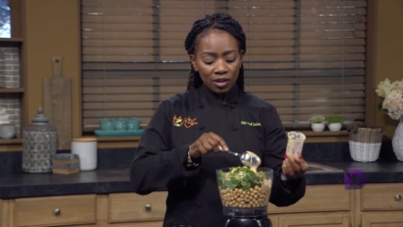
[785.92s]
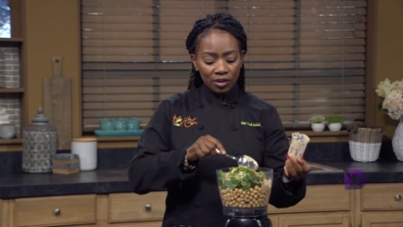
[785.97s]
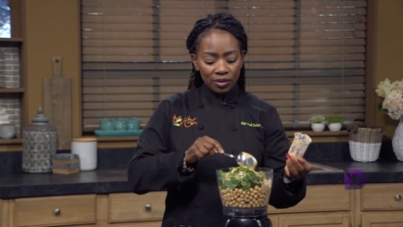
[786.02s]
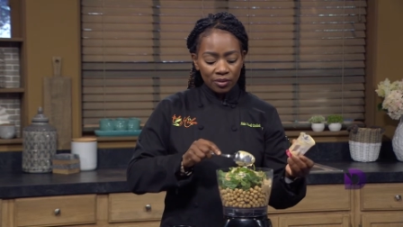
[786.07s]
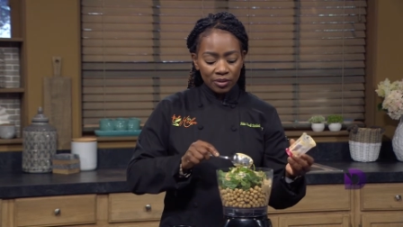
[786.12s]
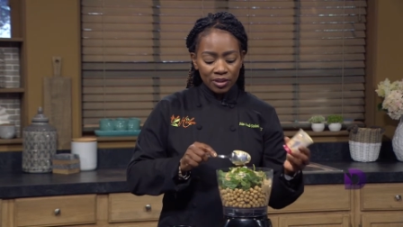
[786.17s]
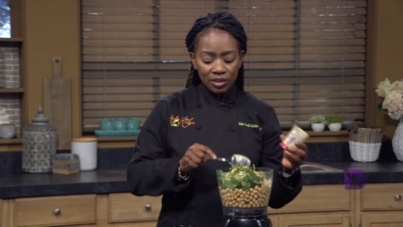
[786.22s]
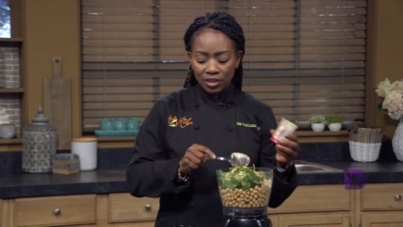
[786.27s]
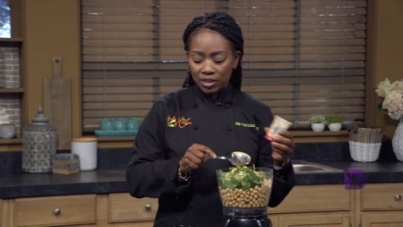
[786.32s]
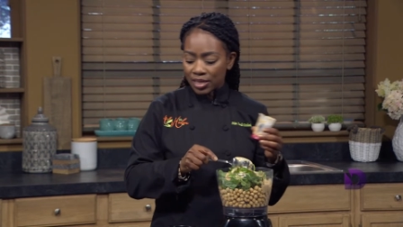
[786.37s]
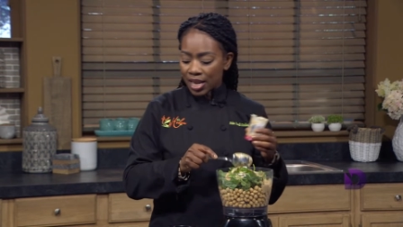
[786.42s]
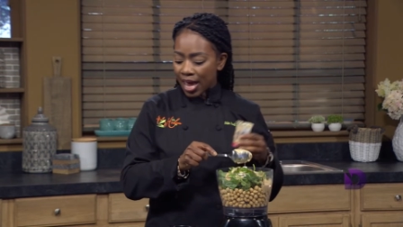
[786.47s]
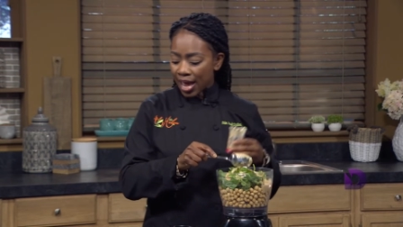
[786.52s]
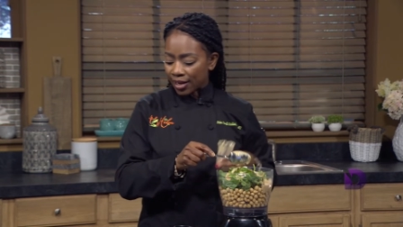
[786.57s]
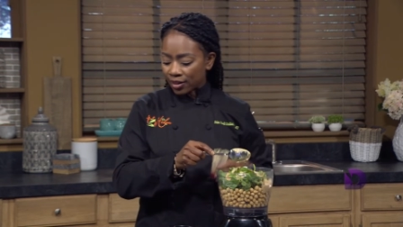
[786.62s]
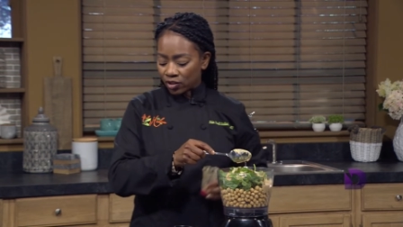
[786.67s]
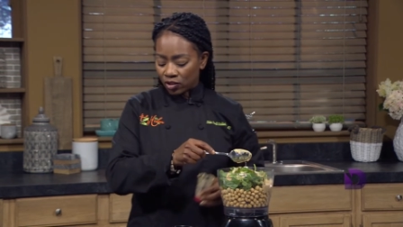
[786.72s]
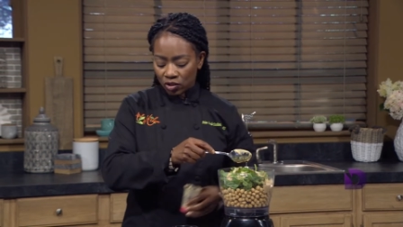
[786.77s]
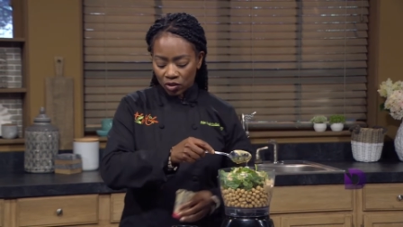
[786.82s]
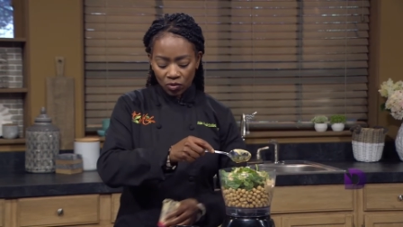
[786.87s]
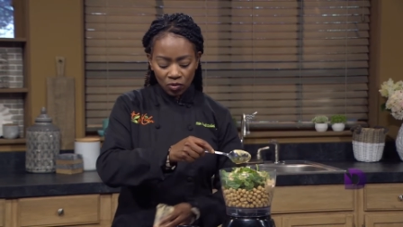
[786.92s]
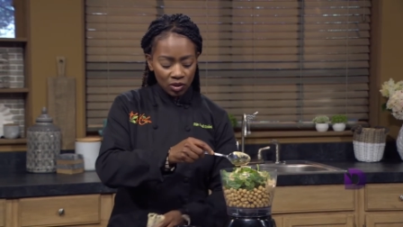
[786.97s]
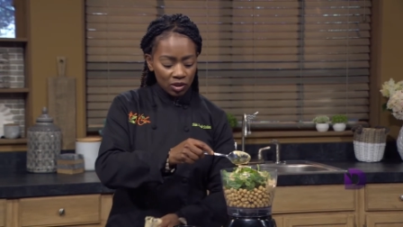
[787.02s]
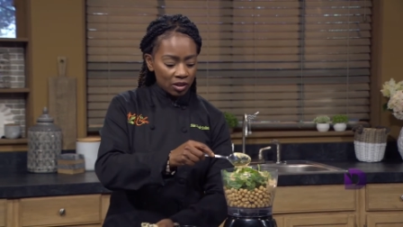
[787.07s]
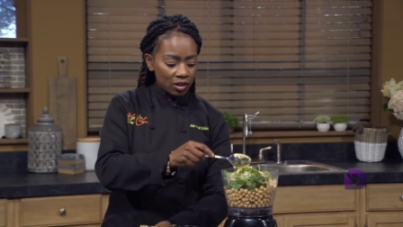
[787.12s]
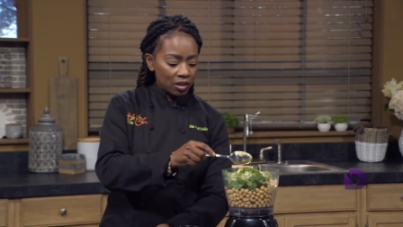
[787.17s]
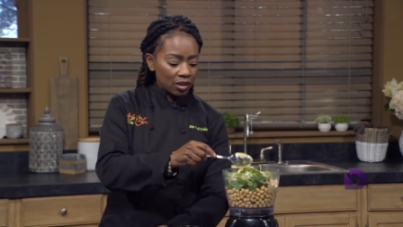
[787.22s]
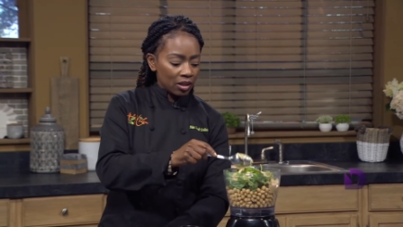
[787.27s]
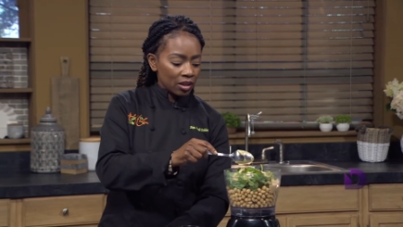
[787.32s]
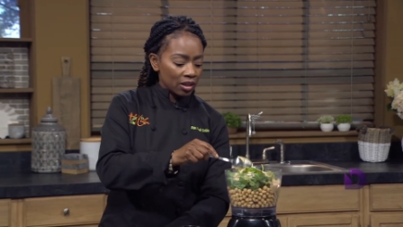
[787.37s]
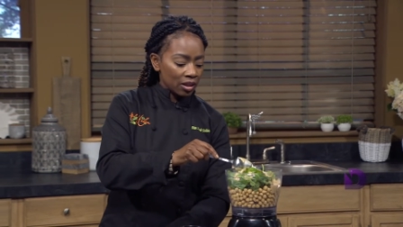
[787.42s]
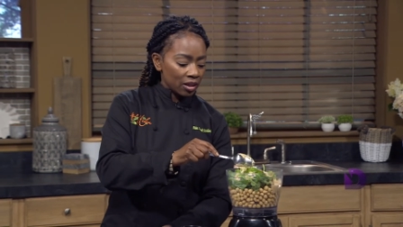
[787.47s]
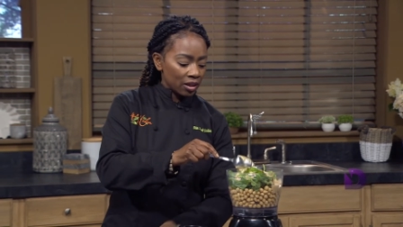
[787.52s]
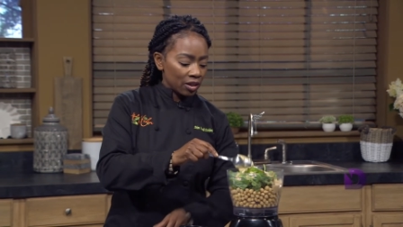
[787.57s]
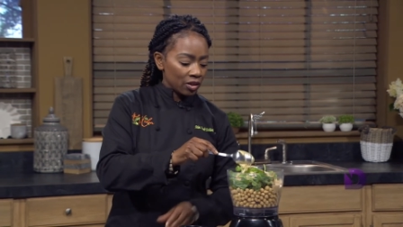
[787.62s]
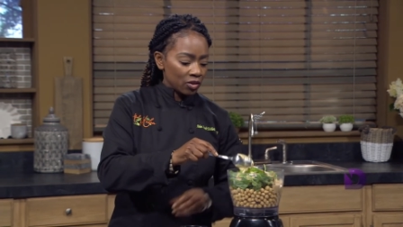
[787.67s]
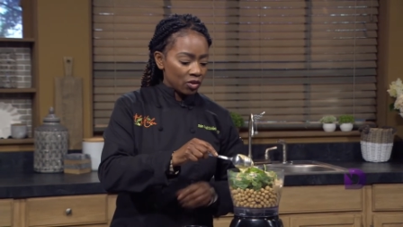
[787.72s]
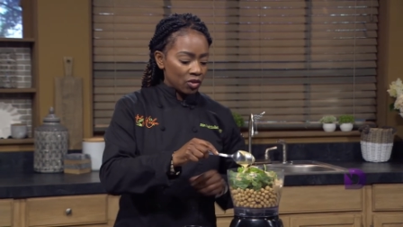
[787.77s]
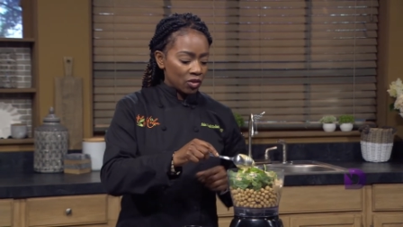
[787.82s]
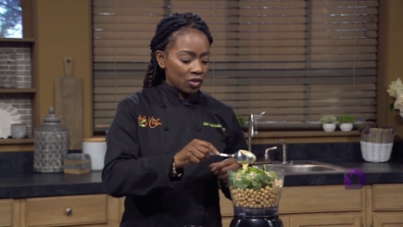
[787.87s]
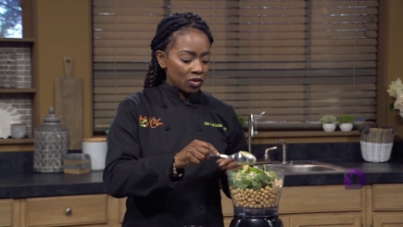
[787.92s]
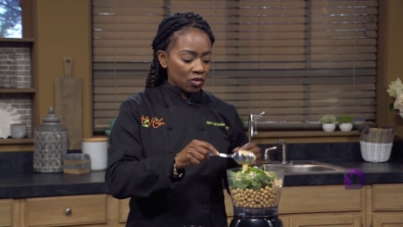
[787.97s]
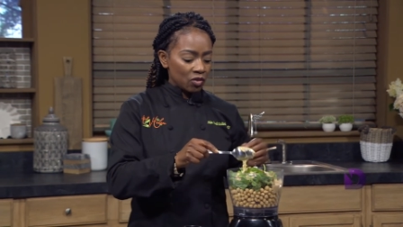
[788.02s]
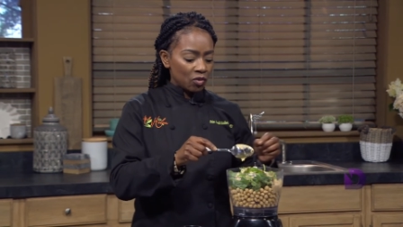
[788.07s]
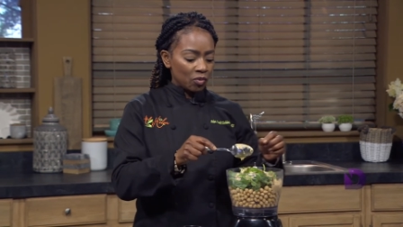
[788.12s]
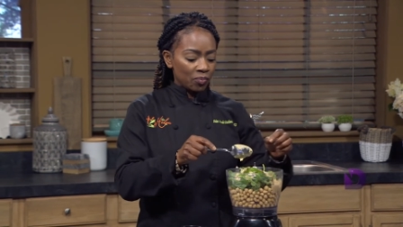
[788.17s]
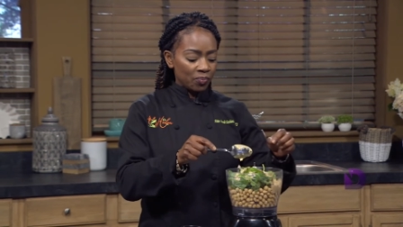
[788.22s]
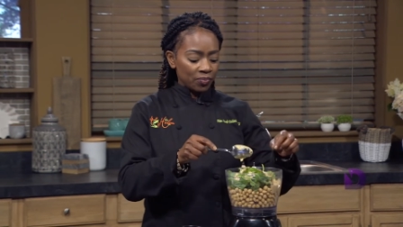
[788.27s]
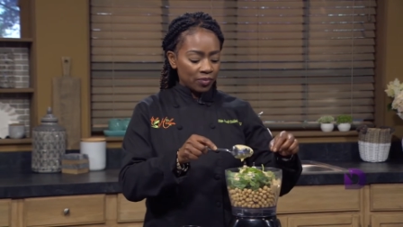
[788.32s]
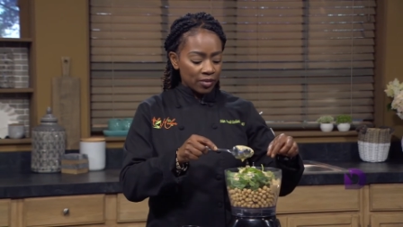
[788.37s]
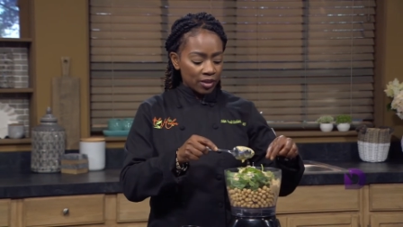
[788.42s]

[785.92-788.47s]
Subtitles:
snacks you can consume.